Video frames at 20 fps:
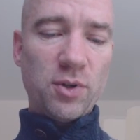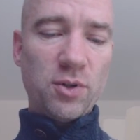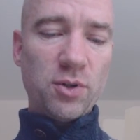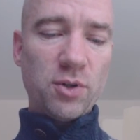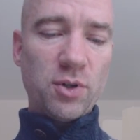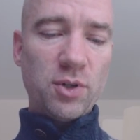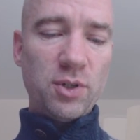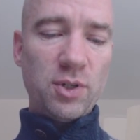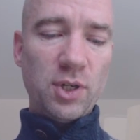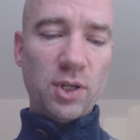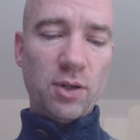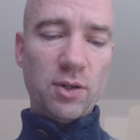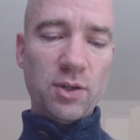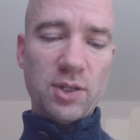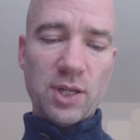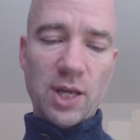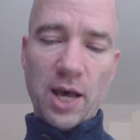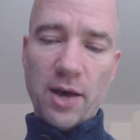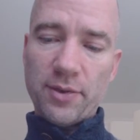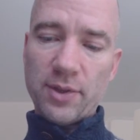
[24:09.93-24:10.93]
you continue
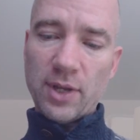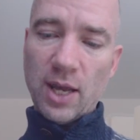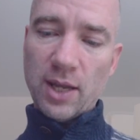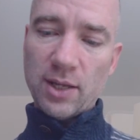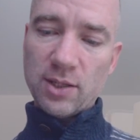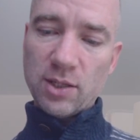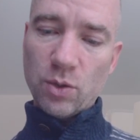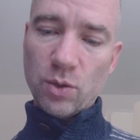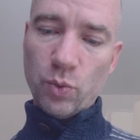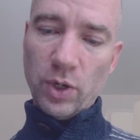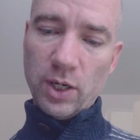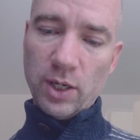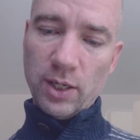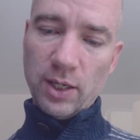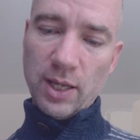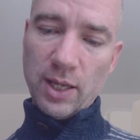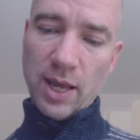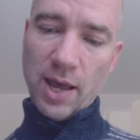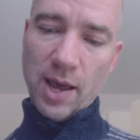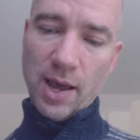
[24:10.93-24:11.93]
south as
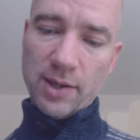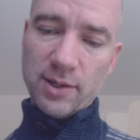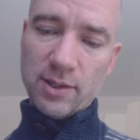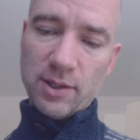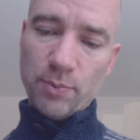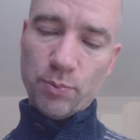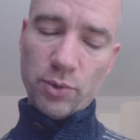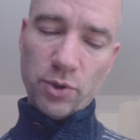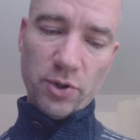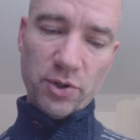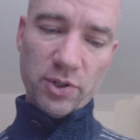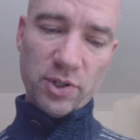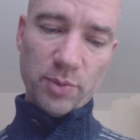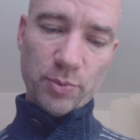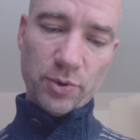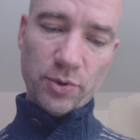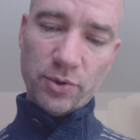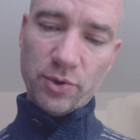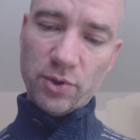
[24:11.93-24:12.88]
quickly as possible.